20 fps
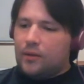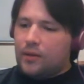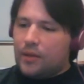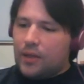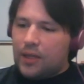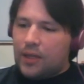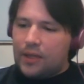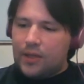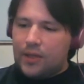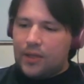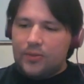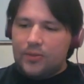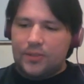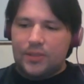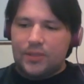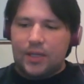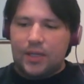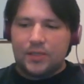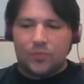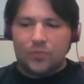Elio
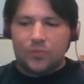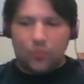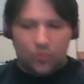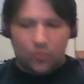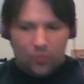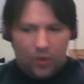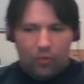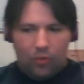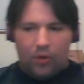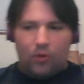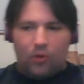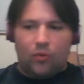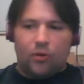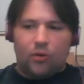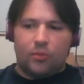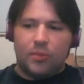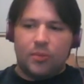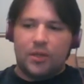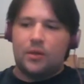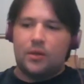says, when we're in
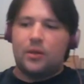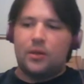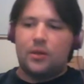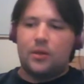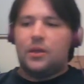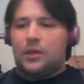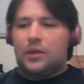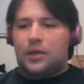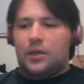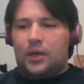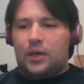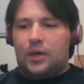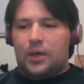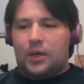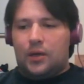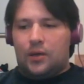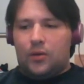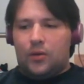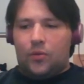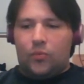orbit,
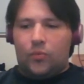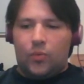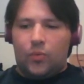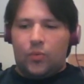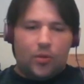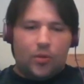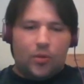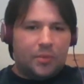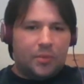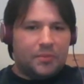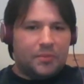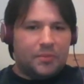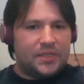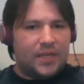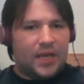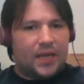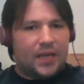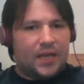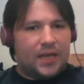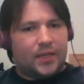we'll open up the
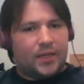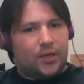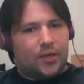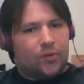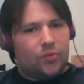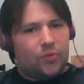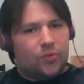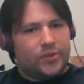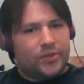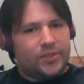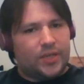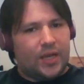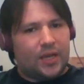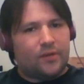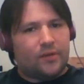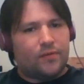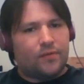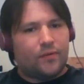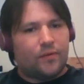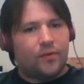scanning gear. We'll
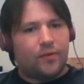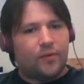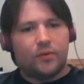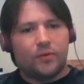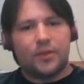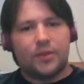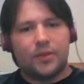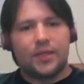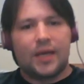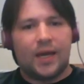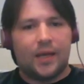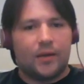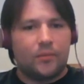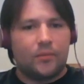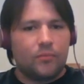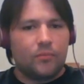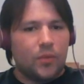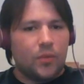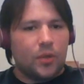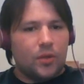scan for the item.
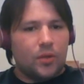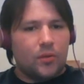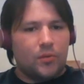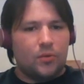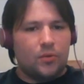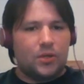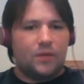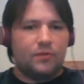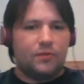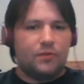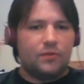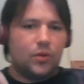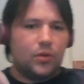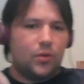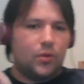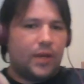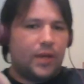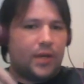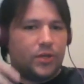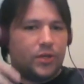We'll give you a
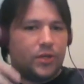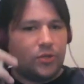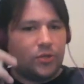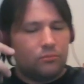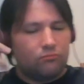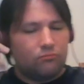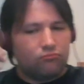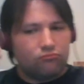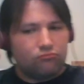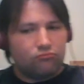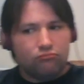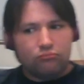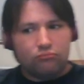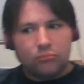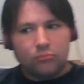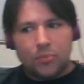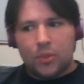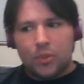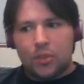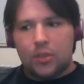location.
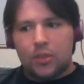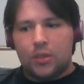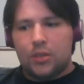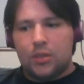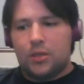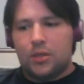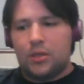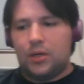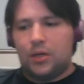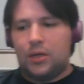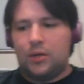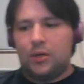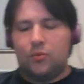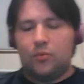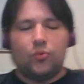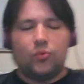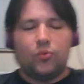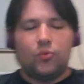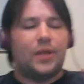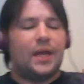
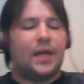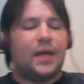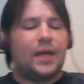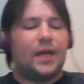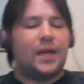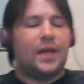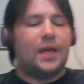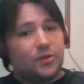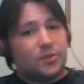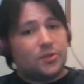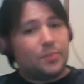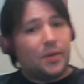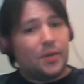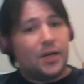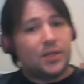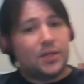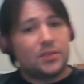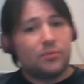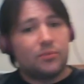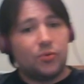We'll land as near as
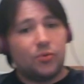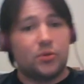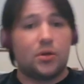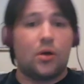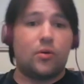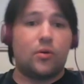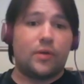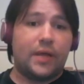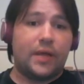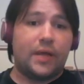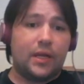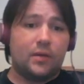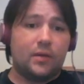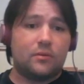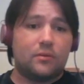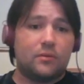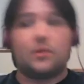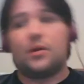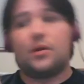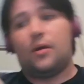possible. Go get it.
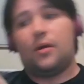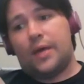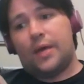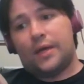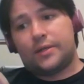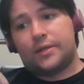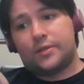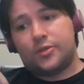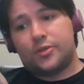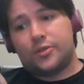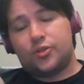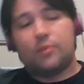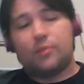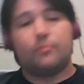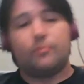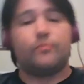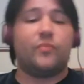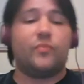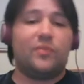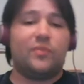Come back to the ship.
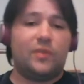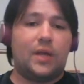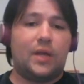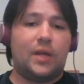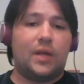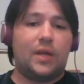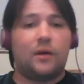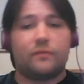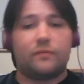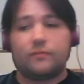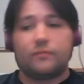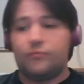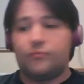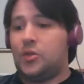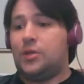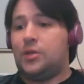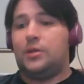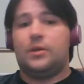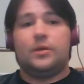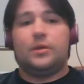Fly off.
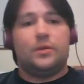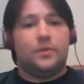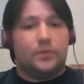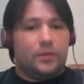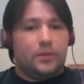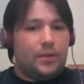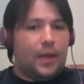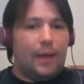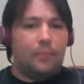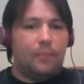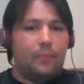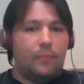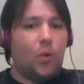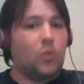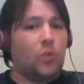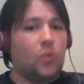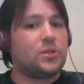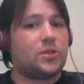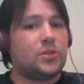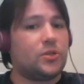At
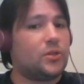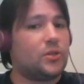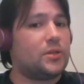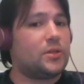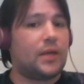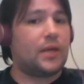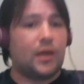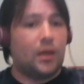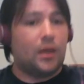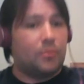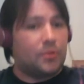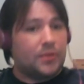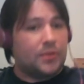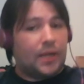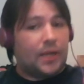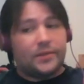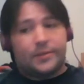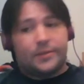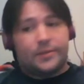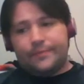most, it should take a couple
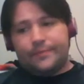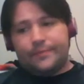days.